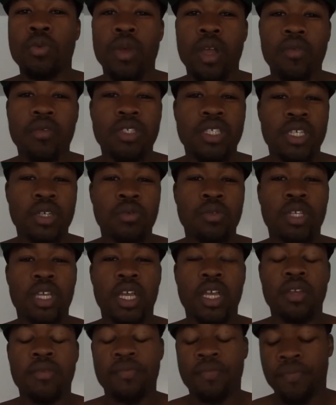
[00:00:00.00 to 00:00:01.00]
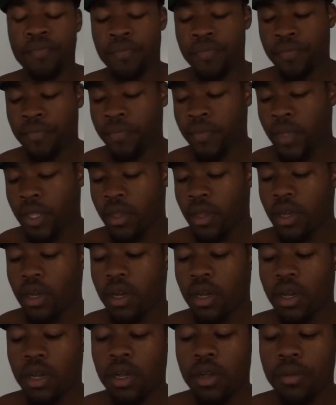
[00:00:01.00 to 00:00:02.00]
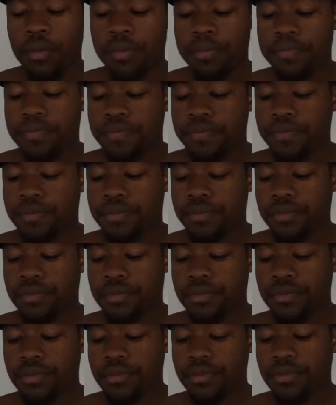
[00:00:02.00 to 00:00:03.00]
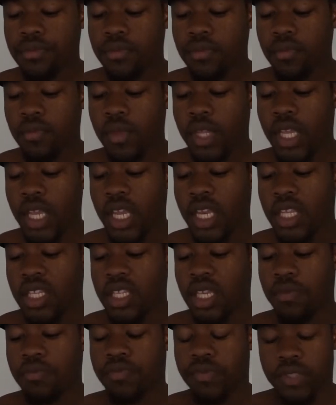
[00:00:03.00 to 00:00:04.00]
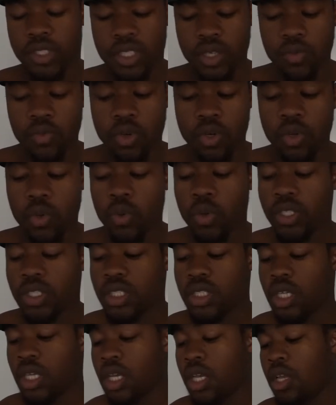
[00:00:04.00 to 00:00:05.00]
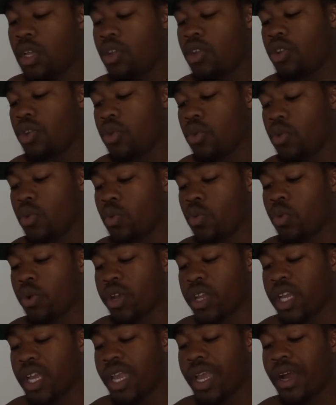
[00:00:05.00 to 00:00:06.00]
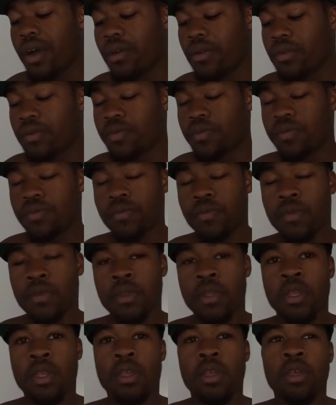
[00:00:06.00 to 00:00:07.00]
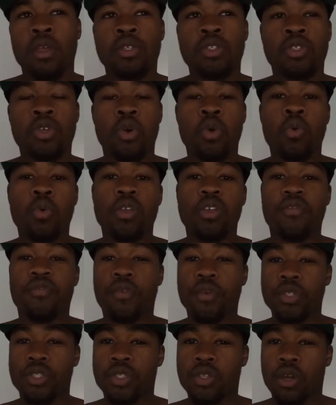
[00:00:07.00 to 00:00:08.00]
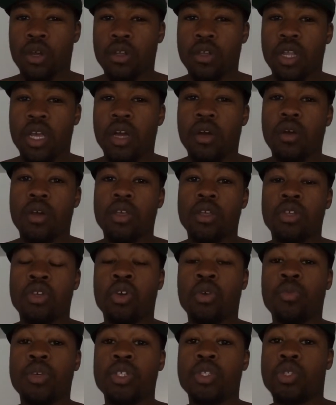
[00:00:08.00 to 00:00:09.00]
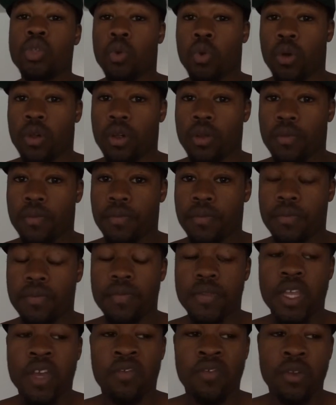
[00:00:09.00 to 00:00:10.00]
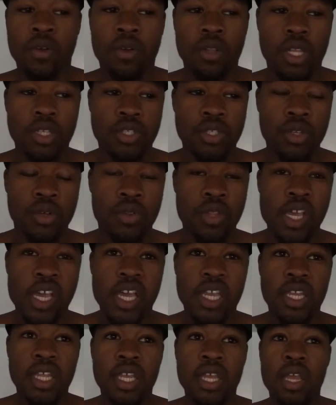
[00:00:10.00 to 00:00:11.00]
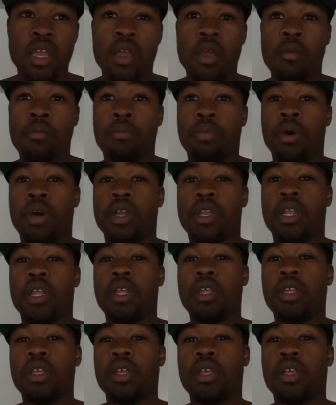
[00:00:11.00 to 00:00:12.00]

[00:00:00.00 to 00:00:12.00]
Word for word: every single day. Um, any tips for someone who is new to working out? So when you're first starting out, you're gonna be sore Definitely gonna let you know that. But